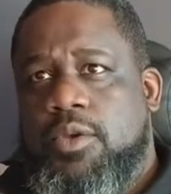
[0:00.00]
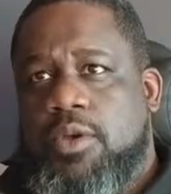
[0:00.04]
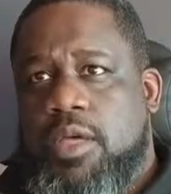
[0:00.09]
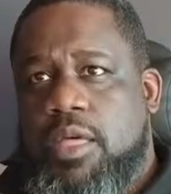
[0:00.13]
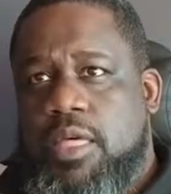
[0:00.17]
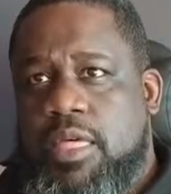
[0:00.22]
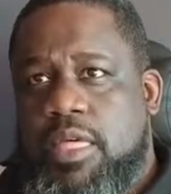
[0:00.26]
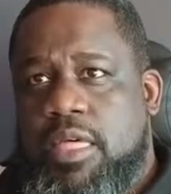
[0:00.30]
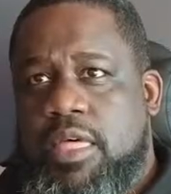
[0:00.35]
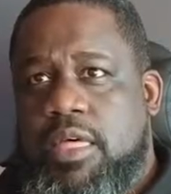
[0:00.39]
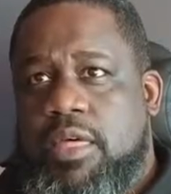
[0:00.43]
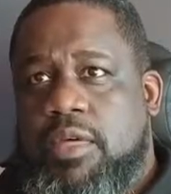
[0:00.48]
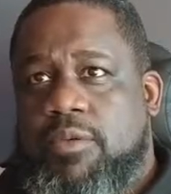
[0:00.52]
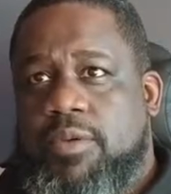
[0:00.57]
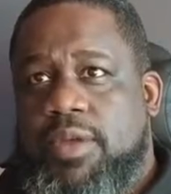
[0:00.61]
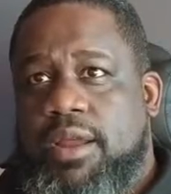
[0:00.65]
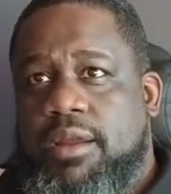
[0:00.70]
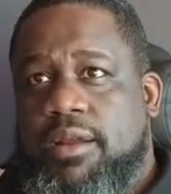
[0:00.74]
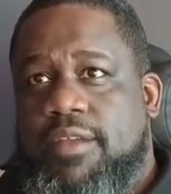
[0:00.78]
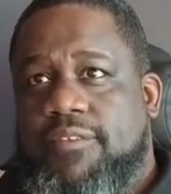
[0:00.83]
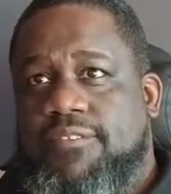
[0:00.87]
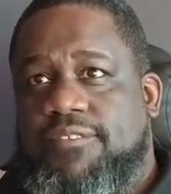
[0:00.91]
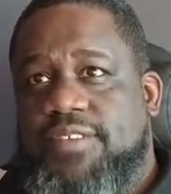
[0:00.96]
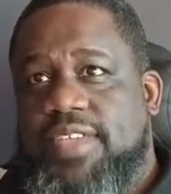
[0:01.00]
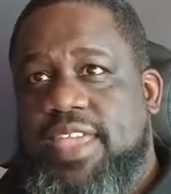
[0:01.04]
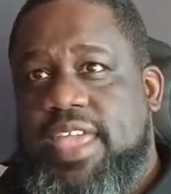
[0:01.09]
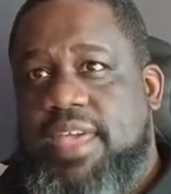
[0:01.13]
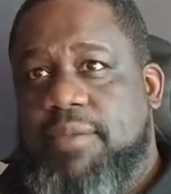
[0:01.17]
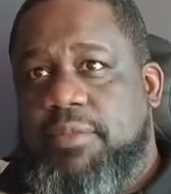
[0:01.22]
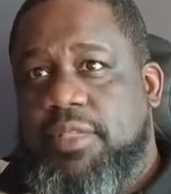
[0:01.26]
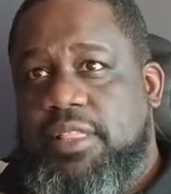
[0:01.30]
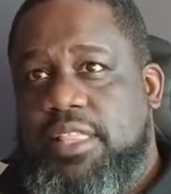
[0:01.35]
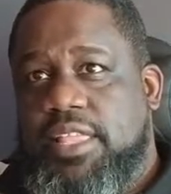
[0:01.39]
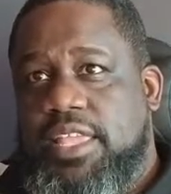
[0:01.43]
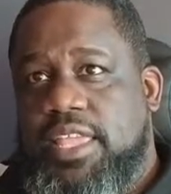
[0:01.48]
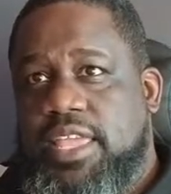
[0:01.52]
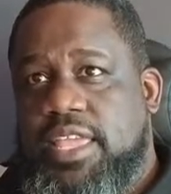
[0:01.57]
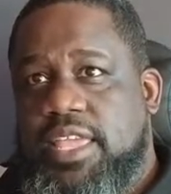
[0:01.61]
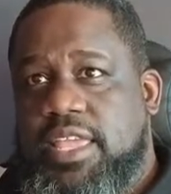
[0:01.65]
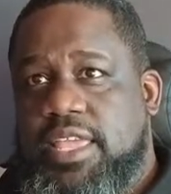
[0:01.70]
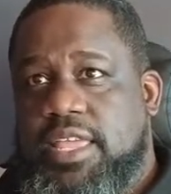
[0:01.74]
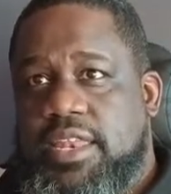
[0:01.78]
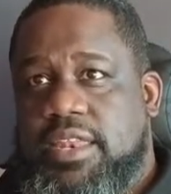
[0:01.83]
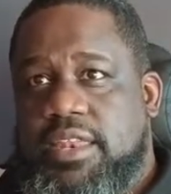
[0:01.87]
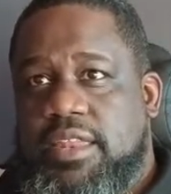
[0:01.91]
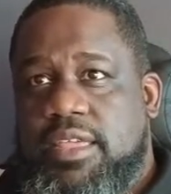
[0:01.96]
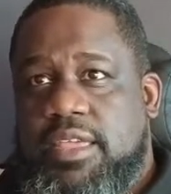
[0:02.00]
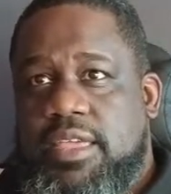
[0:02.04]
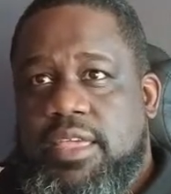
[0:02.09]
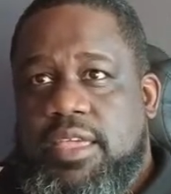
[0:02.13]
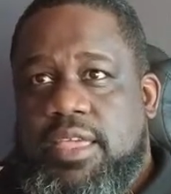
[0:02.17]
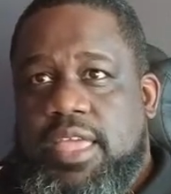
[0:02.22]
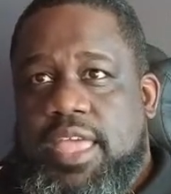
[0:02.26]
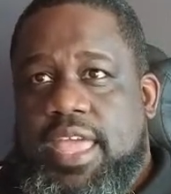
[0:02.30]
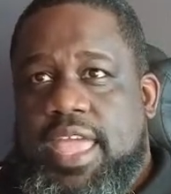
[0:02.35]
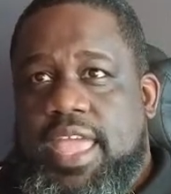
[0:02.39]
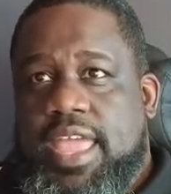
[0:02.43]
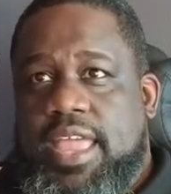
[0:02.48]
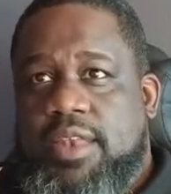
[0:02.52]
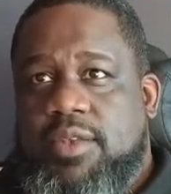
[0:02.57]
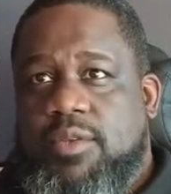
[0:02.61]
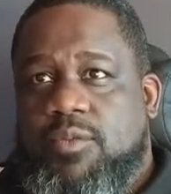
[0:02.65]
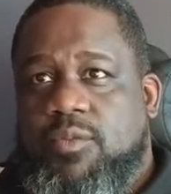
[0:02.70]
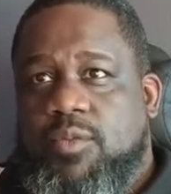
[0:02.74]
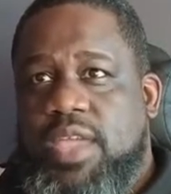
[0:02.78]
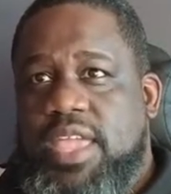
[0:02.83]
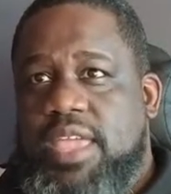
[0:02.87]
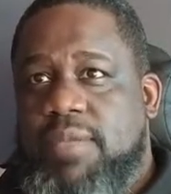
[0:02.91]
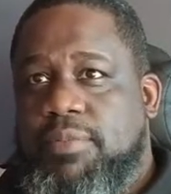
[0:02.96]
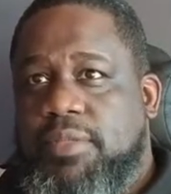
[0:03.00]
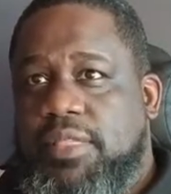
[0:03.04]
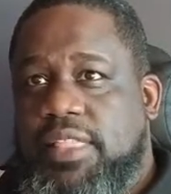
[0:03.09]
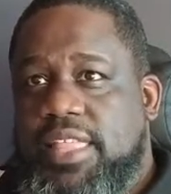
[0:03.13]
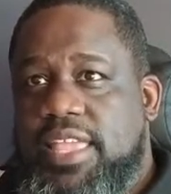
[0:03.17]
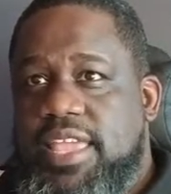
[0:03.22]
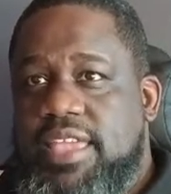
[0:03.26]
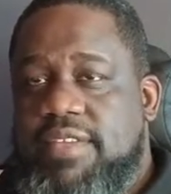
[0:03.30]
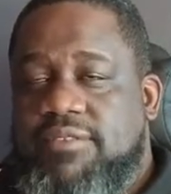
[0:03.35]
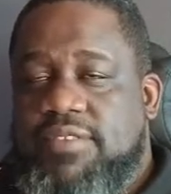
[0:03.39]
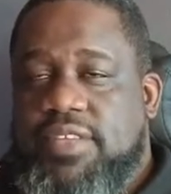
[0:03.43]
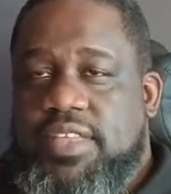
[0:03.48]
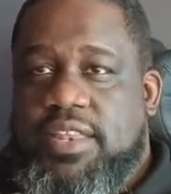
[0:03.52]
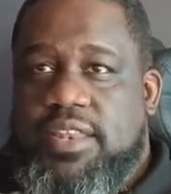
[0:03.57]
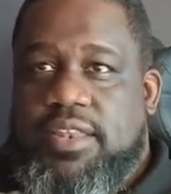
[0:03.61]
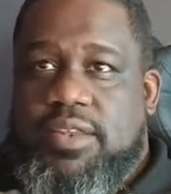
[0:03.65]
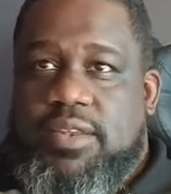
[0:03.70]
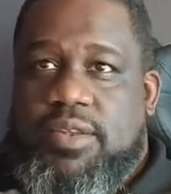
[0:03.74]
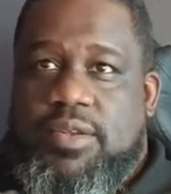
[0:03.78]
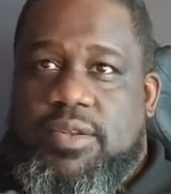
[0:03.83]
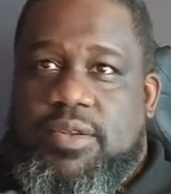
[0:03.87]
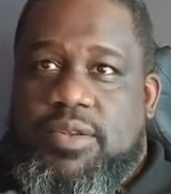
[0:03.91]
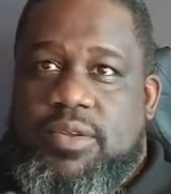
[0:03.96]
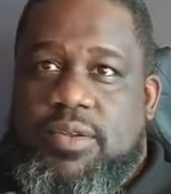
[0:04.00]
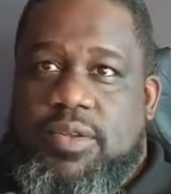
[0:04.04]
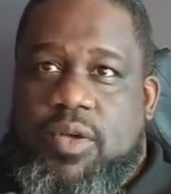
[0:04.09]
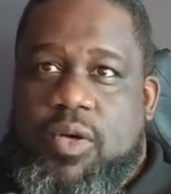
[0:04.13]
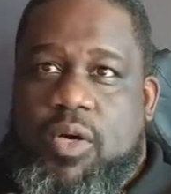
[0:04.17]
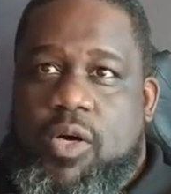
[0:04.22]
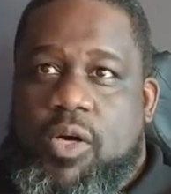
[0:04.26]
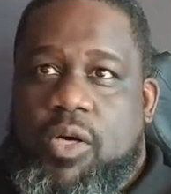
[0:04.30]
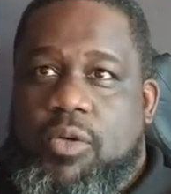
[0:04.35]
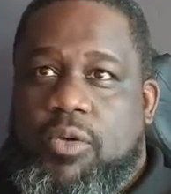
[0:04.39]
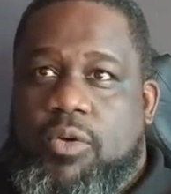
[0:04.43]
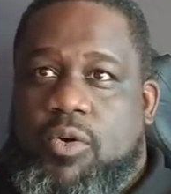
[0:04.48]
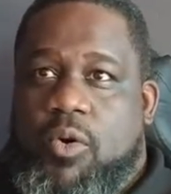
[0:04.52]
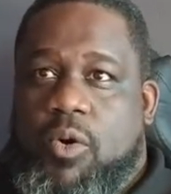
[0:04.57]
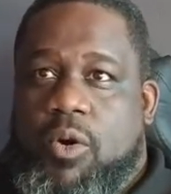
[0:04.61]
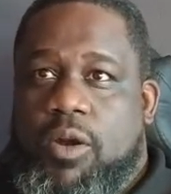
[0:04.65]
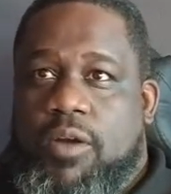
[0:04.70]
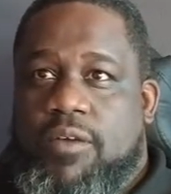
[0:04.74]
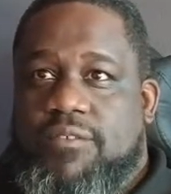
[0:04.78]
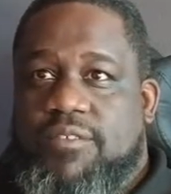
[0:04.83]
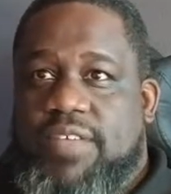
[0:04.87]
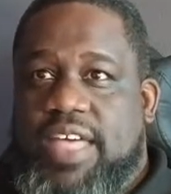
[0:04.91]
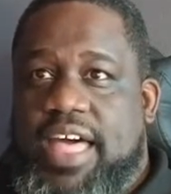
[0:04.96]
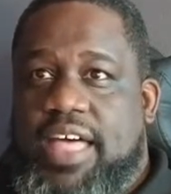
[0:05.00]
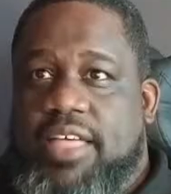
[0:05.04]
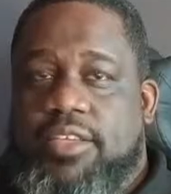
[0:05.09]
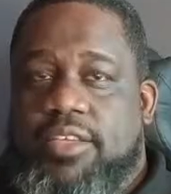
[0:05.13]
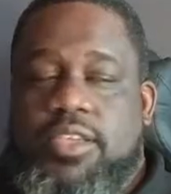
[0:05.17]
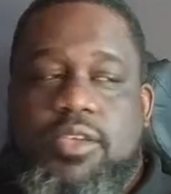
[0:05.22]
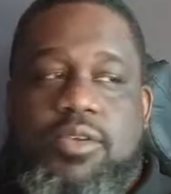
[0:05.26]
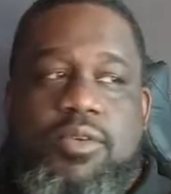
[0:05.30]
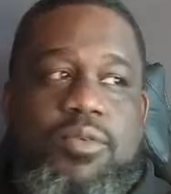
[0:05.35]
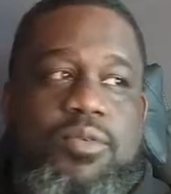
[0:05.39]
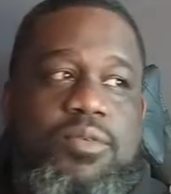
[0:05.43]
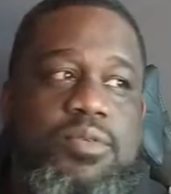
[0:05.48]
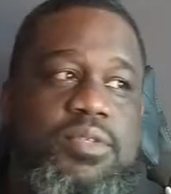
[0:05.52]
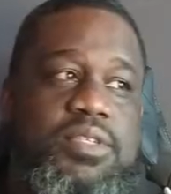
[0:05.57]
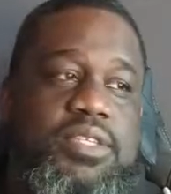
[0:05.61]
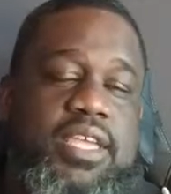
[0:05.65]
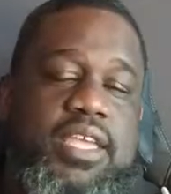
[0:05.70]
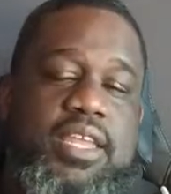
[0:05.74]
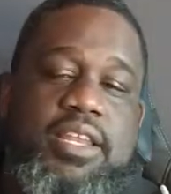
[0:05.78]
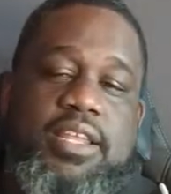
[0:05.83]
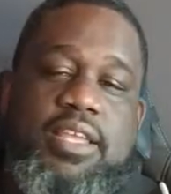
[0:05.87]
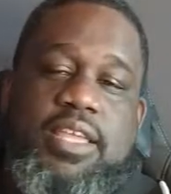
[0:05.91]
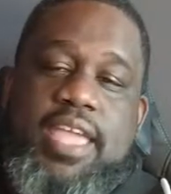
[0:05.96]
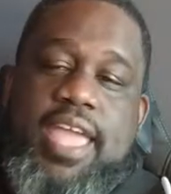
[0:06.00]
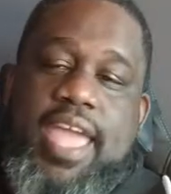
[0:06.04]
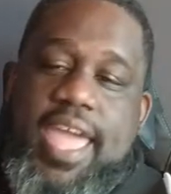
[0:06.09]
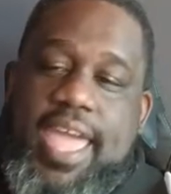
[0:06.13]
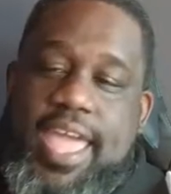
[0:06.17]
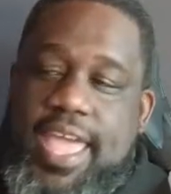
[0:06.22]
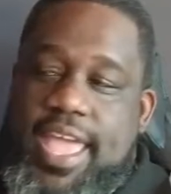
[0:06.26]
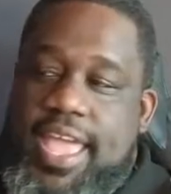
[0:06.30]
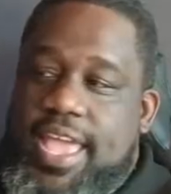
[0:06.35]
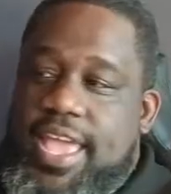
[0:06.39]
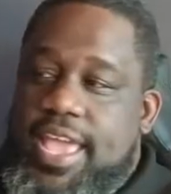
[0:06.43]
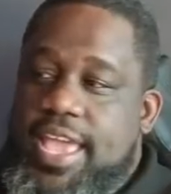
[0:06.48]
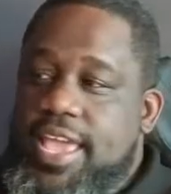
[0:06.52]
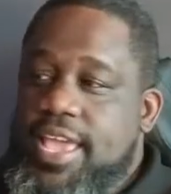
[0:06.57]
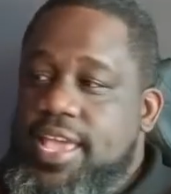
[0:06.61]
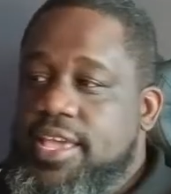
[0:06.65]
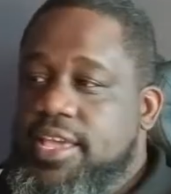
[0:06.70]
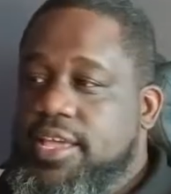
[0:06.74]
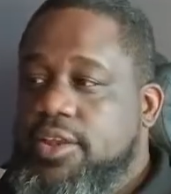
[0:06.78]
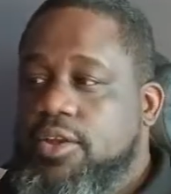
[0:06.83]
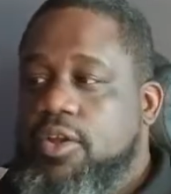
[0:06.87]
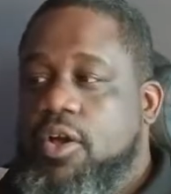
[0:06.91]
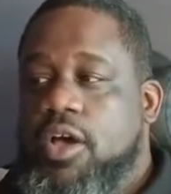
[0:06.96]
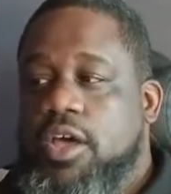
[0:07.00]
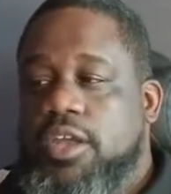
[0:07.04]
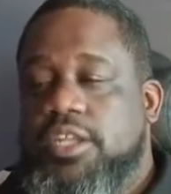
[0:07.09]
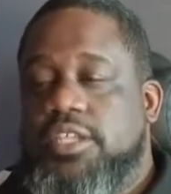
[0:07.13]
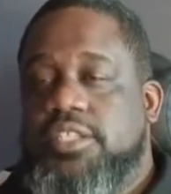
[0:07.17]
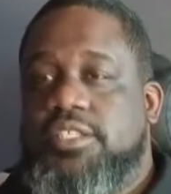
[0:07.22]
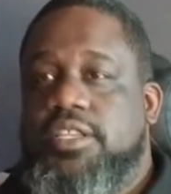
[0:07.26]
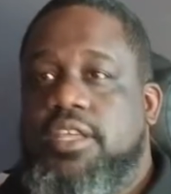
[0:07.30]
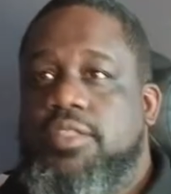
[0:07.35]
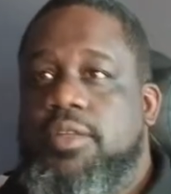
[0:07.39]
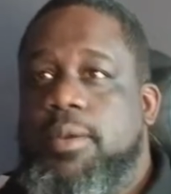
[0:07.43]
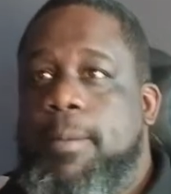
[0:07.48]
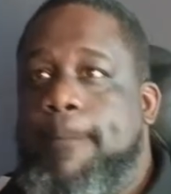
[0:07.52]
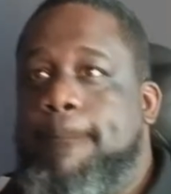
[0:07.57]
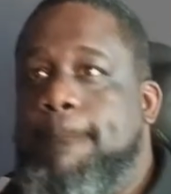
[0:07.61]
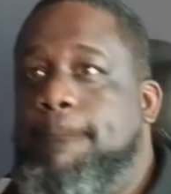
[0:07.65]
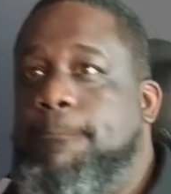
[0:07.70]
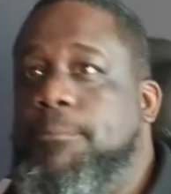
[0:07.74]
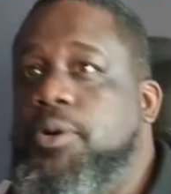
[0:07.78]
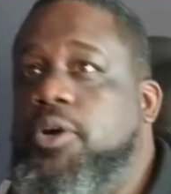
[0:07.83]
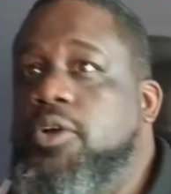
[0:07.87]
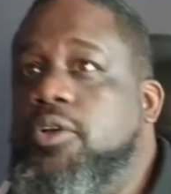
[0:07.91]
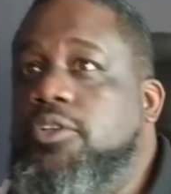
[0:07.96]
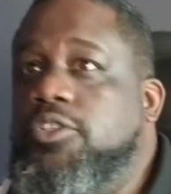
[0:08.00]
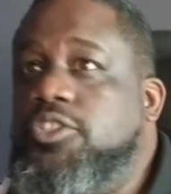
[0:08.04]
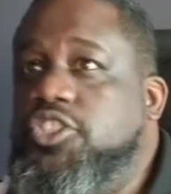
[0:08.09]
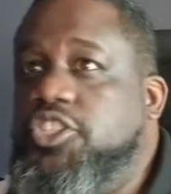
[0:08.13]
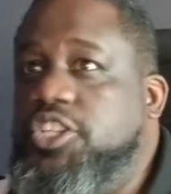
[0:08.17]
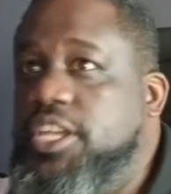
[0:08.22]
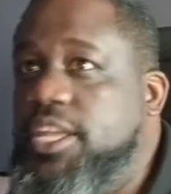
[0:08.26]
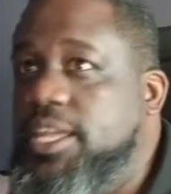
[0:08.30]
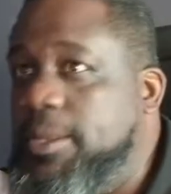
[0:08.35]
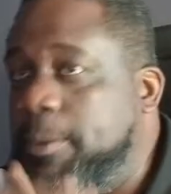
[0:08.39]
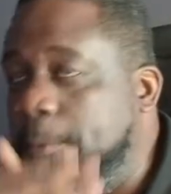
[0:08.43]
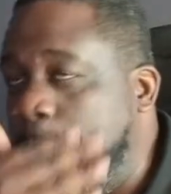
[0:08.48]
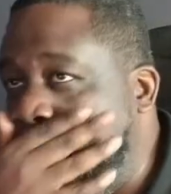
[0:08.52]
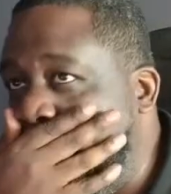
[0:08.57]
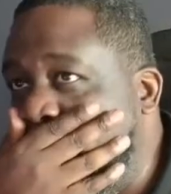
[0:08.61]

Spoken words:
oh, we're a family and we believe in all core values and yay and all this other bullshit,